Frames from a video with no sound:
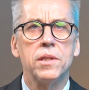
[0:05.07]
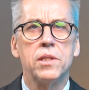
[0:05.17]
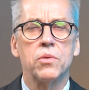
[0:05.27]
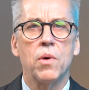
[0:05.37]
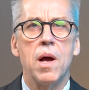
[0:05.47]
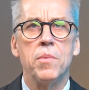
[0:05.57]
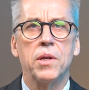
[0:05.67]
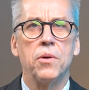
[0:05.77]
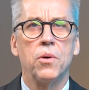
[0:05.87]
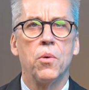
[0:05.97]
this is Rob
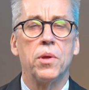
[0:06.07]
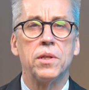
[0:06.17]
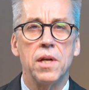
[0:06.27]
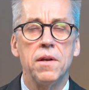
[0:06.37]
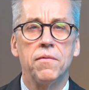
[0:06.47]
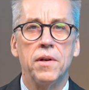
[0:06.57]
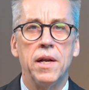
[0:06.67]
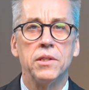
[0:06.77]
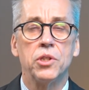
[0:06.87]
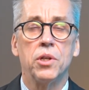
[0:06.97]
McDougall with Zhang
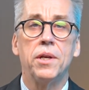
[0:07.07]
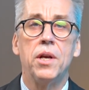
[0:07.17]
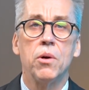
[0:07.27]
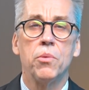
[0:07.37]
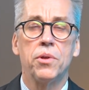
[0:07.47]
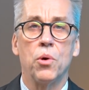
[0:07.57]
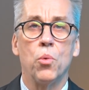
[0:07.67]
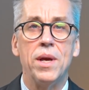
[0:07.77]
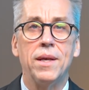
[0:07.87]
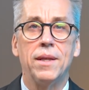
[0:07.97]
Financial here with your
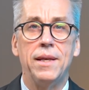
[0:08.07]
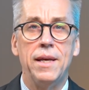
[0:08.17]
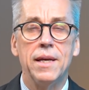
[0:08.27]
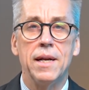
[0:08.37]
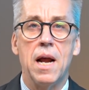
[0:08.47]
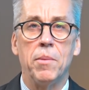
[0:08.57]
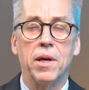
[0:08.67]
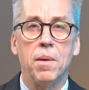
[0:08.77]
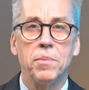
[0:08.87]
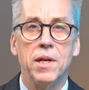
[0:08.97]
weekly
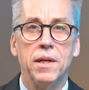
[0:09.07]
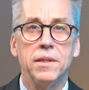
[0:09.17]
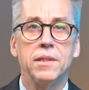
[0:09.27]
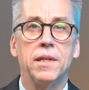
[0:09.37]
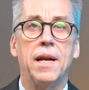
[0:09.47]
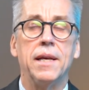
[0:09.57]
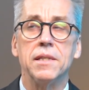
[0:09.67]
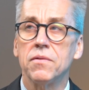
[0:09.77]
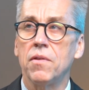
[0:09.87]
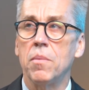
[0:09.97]
economic update. Today
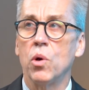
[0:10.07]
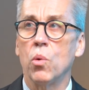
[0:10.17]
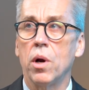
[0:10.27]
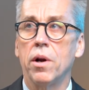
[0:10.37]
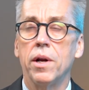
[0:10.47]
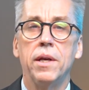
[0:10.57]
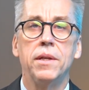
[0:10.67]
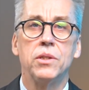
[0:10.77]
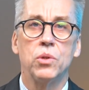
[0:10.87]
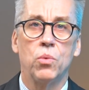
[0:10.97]
is February
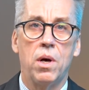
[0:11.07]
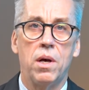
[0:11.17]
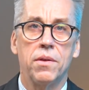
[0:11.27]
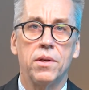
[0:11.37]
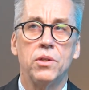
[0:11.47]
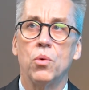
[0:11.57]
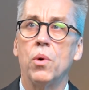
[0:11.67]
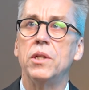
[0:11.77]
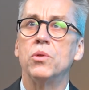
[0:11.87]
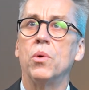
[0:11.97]
12th,
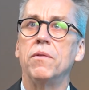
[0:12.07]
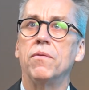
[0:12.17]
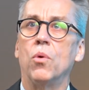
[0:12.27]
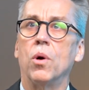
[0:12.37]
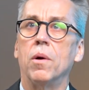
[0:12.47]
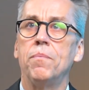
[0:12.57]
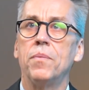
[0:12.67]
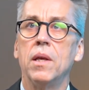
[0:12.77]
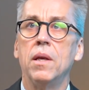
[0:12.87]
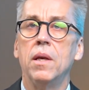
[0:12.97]
2024.
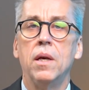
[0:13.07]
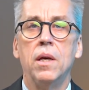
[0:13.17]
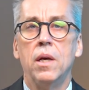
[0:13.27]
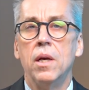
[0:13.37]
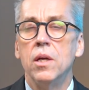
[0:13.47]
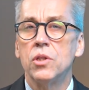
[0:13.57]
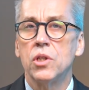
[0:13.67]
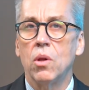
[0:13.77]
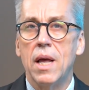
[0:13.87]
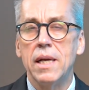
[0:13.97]

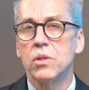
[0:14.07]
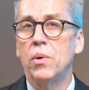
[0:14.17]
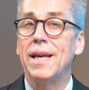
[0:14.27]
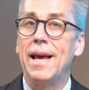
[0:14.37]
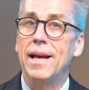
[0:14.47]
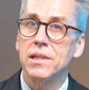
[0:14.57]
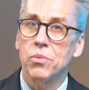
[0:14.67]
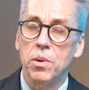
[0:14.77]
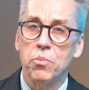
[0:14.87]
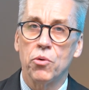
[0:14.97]
So last week, as
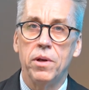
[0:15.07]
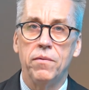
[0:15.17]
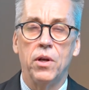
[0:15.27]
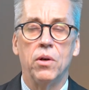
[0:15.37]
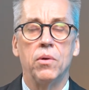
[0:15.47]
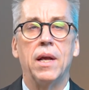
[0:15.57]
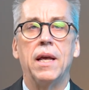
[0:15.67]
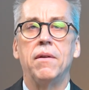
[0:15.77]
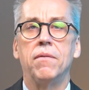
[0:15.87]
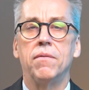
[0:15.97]
we previewed,
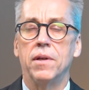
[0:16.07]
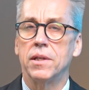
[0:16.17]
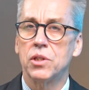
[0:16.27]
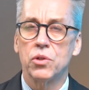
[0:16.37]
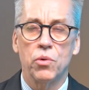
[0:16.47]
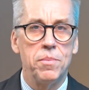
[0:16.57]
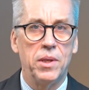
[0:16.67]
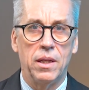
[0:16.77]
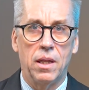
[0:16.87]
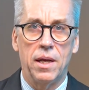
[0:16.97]
an
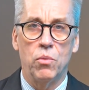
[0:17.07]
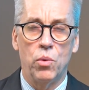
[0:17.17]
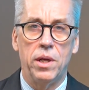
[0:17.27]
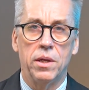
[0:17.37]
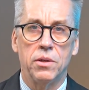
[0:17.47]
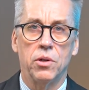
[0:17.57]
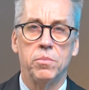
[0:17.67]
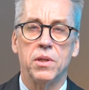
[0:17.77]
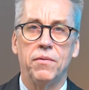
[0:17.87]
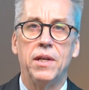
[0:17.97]
extremely light week in
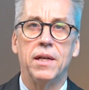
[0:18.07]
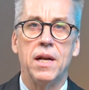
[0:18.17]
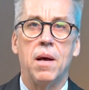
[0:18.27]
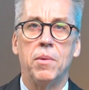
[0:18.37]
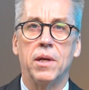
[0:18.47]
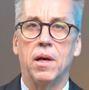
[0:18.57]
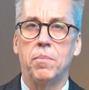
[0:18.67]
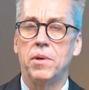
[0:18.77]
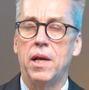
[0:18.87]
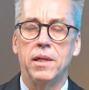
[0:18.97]
terms of economic
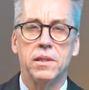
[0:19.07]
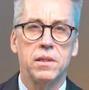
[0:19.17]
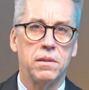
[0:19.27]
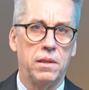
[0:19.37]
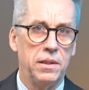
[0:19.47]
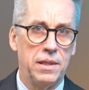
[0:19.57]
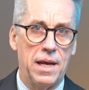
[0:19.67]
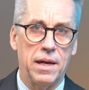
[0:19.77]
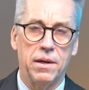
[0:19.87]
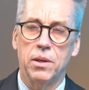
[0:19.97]
updates and
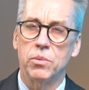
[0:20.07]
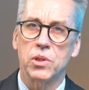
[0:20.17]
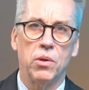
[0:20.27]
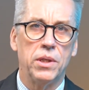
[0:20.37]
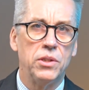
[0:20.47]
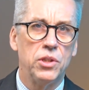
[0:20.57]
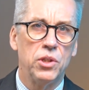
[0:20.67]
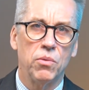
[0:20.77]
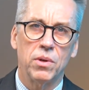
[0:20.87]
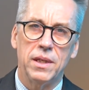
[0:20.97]
data. There was only
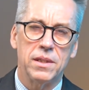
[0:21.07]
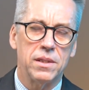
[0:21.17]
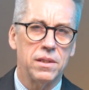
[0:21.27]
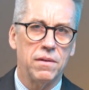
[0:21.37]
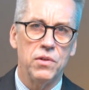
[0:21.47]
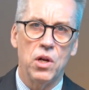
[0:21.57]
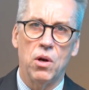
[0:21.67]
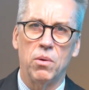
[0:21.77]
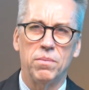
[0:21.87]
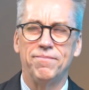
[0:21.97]
two releases of
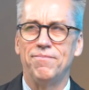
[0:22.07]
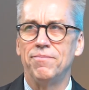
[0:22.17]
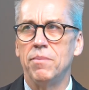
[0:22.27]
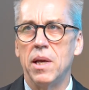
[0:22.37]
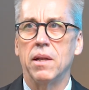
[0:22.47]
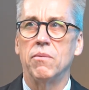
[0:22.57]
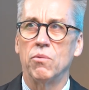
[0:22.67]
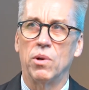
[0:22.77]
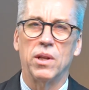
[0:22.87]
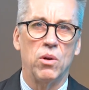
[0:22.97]
note, make it
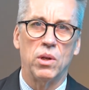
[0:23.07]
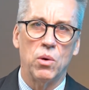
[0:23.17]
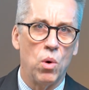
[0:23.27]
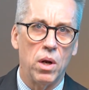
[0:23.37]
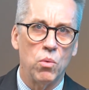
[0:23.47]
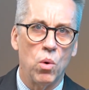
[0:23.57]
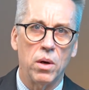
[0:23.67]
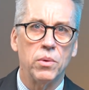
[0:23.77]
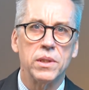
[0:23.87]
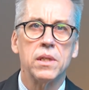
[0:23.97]
really only one.
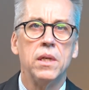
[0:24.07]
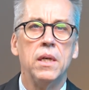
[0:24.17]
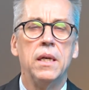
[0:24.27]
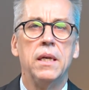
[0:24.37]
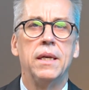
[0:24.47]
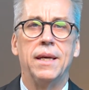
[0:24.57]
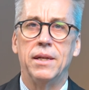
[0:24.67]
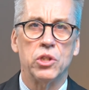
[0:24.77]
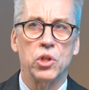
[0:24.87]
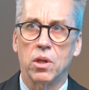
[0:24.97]
One was
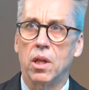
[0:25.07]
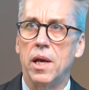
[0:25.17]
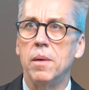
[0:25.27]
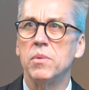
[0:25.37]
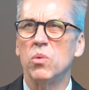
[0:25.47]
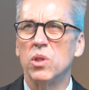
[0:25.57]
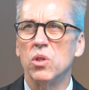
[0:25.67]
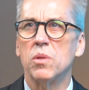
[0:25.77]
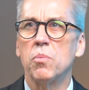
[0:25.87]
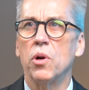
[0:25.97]
initial claims, which
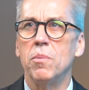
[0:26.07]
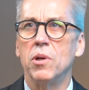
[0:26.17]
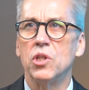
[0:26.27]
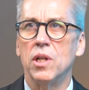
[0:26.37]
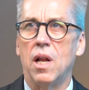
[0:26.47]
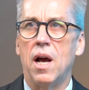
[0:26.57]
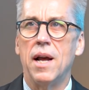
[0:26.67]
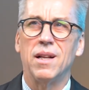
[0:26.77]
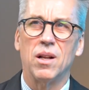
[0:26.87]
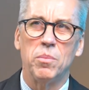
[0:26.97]
is pretty much in
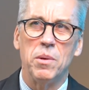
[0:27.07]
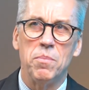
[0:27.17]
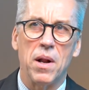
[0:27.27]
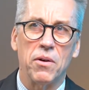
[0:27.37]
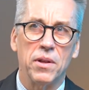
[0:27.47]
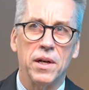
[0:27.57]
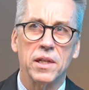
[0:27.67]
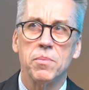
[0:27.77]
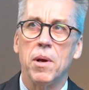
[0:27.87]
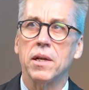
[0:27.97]
line, a little bit better than
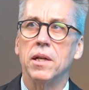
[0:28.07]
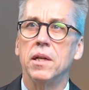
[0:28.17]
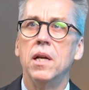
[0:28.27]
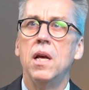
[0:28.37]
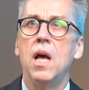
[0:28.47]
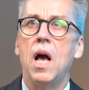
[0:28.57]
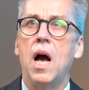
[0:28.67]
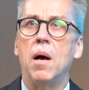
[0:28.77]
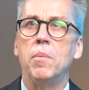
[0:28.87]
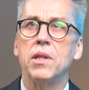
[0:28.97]
expected.
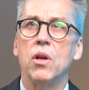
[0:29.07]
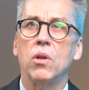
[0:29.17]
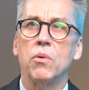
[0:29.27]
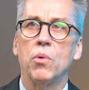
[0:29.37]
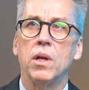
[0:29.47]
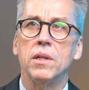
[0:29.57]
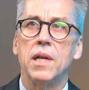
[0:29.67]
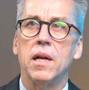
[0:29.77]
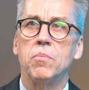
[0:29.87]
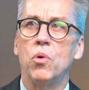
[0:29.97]
But the only real
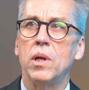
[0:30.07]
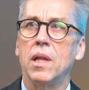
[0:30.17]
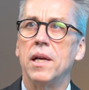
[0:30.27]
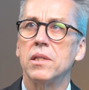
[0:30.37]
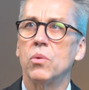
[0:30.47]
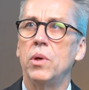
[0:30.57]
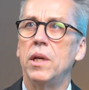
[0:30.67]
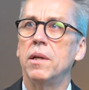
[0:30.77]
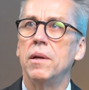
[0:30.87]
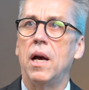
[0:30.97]
data point last
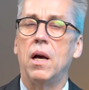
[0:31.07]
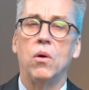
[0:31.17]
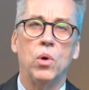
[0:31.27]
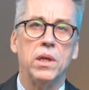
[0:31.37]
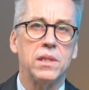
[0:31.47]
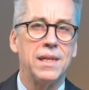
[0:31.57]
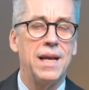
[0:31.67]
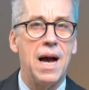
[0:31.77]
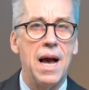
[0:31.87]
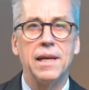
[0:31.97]
week was
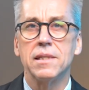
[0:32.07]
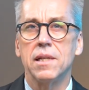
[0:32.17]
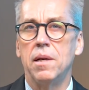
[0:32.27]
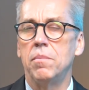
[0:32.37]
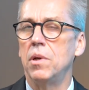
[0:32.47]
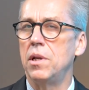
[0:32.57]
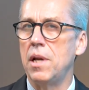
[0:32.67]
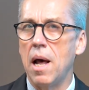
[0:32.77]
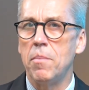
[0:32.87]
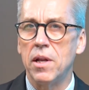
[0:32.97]
the ISM
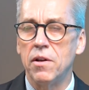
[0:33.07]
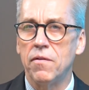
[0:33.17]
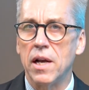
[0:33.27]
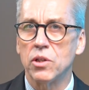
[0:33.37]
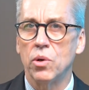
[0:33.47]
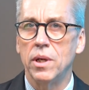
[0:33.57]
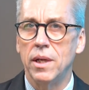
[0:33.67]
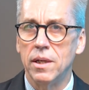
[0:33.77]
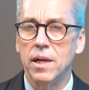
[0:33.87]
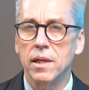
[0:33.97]
non-manufacturing
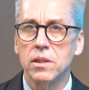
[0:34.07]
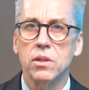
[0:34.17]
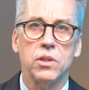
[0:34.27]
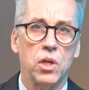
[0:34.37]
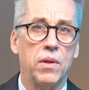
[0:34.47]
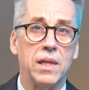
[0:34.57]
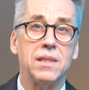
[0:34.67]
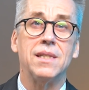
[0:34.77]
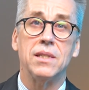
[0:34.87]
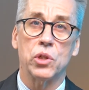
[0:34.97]
index. So
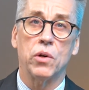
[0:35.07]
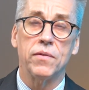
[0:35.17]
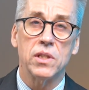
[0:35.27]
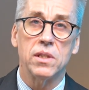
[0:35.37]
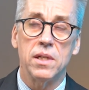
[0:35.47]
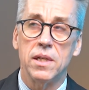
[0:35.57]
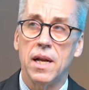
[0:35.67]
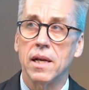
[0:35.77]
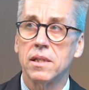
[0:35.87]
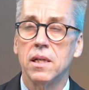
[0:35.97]
that's the services
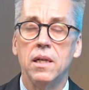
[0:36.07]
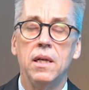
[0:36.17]
index.